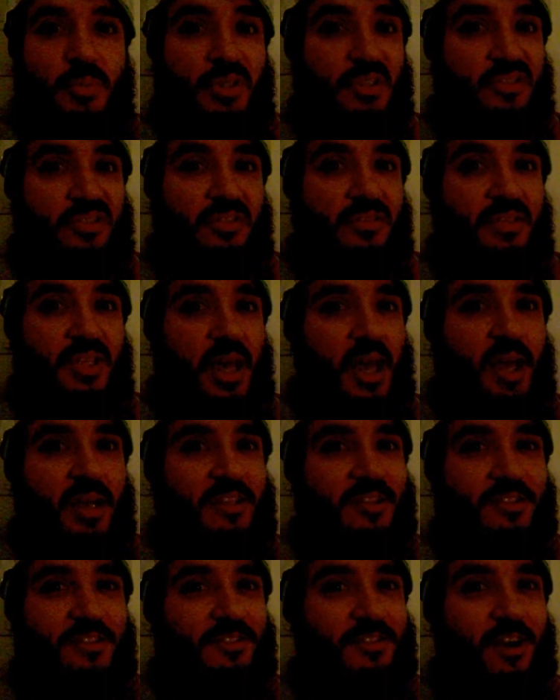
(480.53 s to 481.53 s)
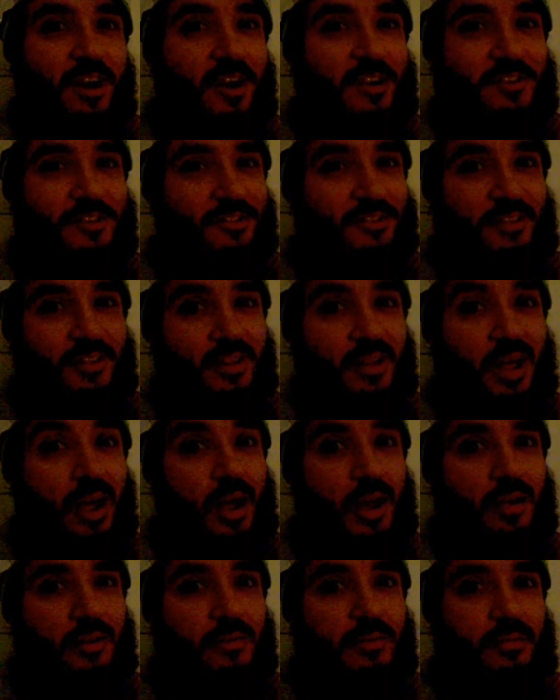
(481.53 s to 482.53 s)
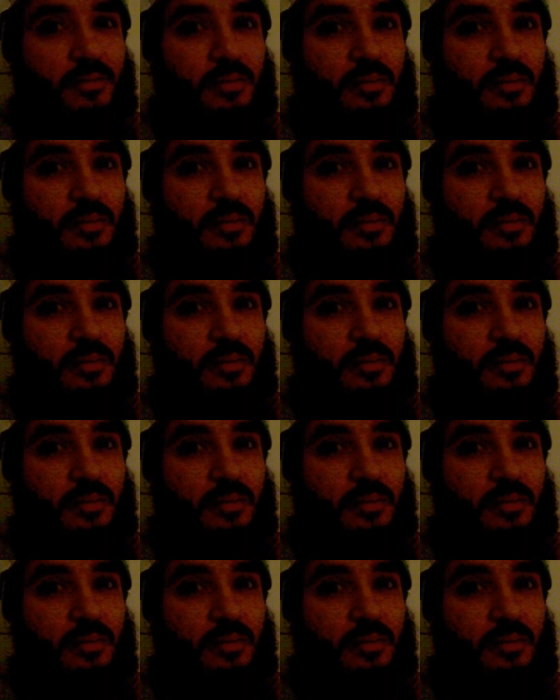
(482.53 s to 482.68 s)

because they tax the doctors a lot.